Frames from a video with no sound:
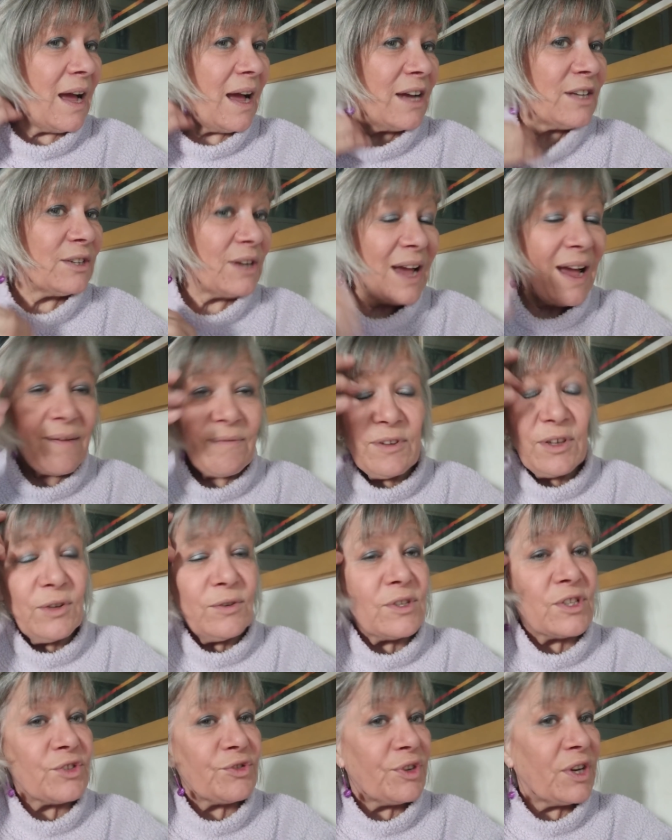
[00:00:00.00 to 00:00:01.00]
I haven't
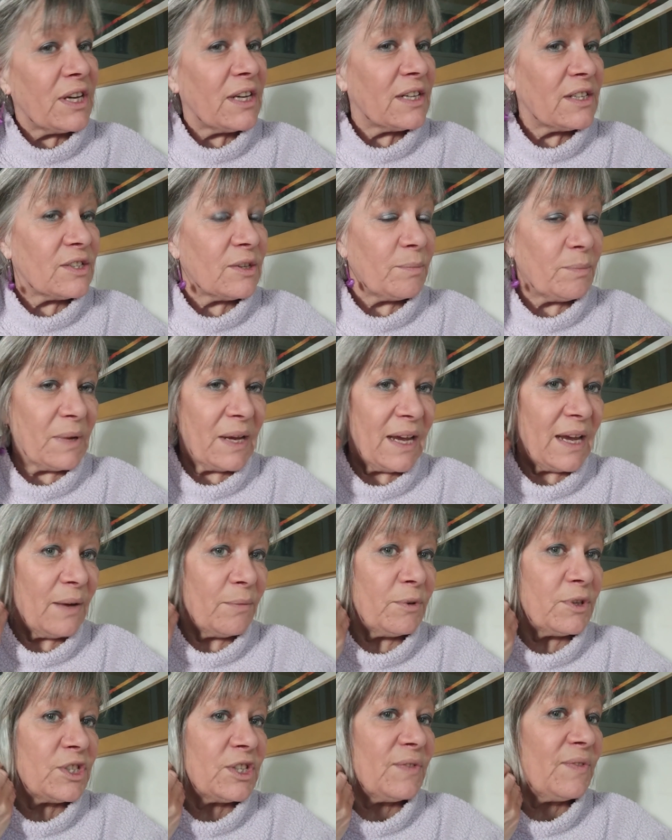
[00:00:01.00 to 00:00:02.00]
used straighteners on my
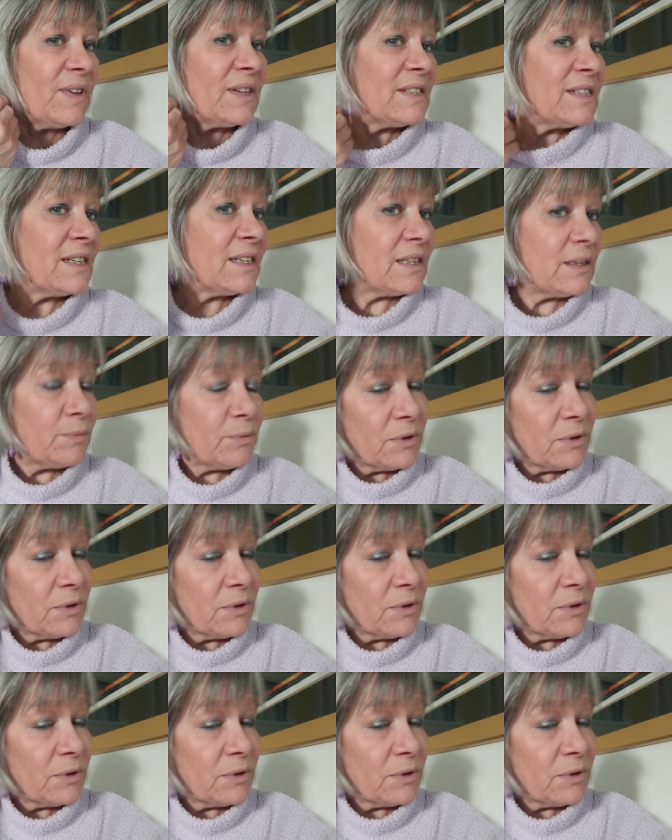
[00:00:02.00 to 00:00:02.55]
hair, which if I did,